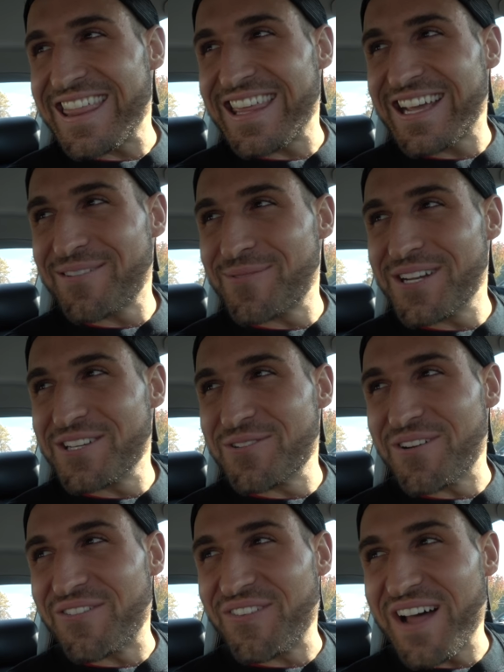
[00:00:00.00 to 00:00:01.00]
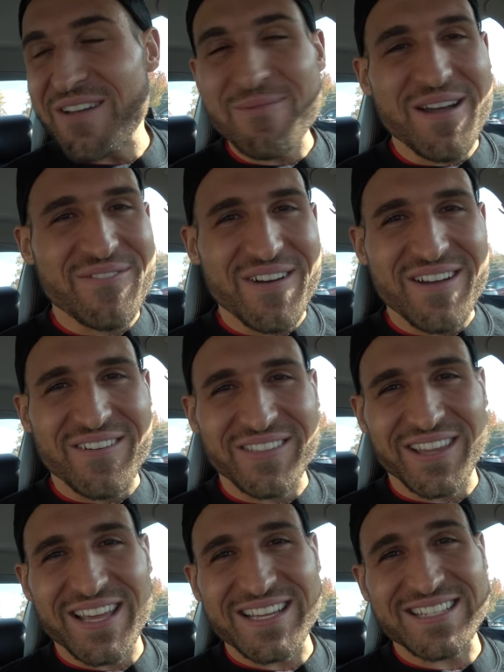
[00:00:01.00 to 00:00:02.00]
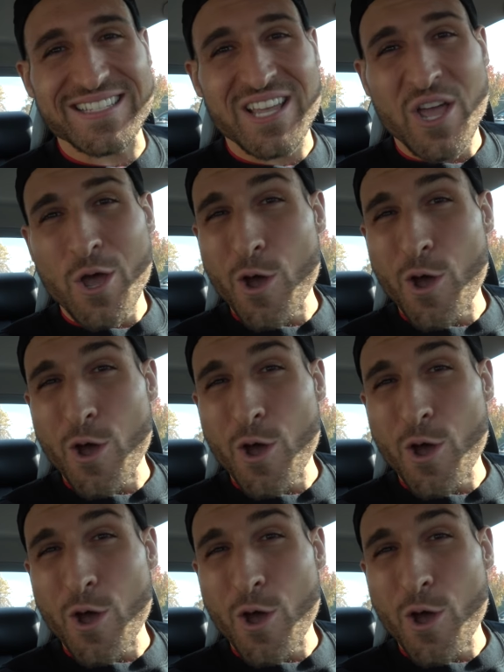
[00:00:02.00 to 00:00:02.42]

I think I'm gonna do a five by five on legs.